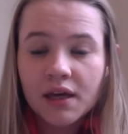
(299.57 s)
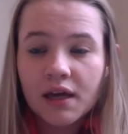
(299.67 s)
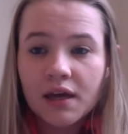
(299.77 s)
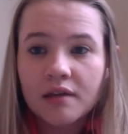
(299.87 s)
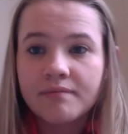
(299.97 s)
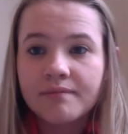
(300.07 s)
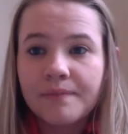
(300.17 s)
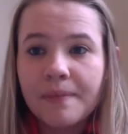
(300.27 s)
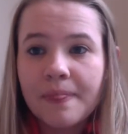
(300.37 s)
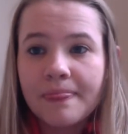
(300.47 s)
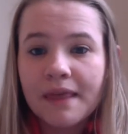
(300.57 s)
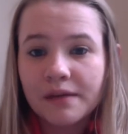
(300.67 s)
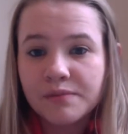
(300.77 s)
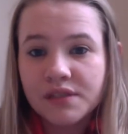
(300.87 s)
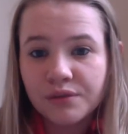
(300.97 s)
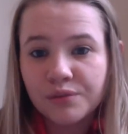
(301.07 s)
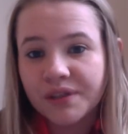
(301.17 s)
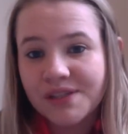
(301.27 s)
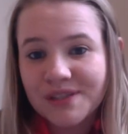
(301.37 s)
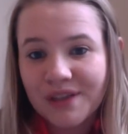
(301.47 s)
and I'm still really
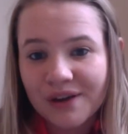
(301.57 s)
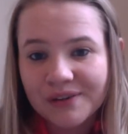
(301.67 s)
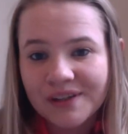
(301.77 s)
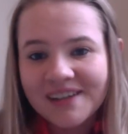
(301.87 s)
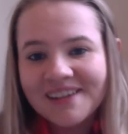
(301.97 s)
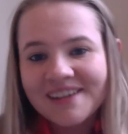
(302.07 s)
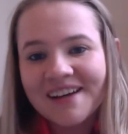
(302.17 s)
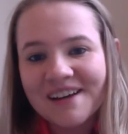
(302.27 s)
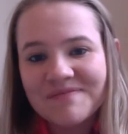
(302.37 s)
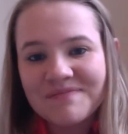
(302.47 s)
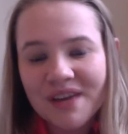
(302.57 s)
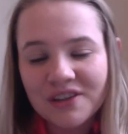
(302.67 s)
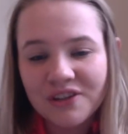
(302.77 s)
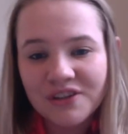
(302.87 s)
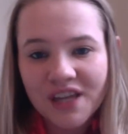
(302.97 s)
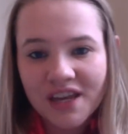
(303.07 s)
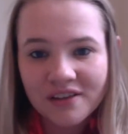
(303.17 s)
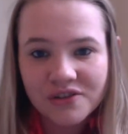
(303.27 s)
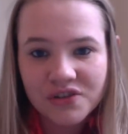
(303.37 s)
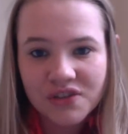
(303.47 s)
slow. I learned
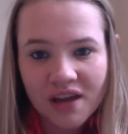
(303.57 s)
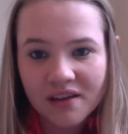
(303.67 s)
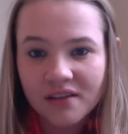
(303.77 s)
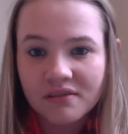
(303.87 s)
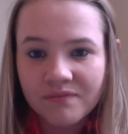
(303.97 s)
English style